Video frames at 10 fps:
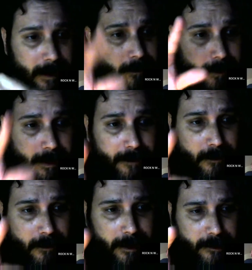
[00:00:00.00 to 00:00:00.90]
whatever you
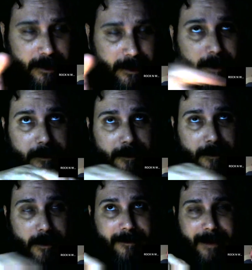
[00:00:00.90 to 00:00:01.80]
want to share as
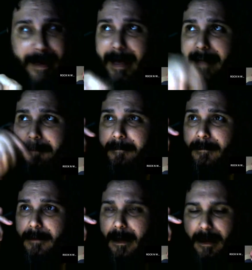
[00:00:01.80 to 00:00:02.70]
far as that,
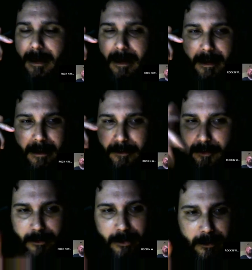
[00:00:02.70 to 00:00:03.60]

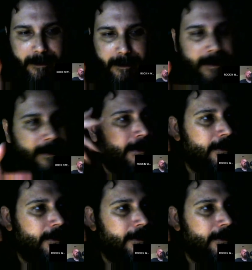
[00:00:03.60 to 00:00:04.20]
YouTubing.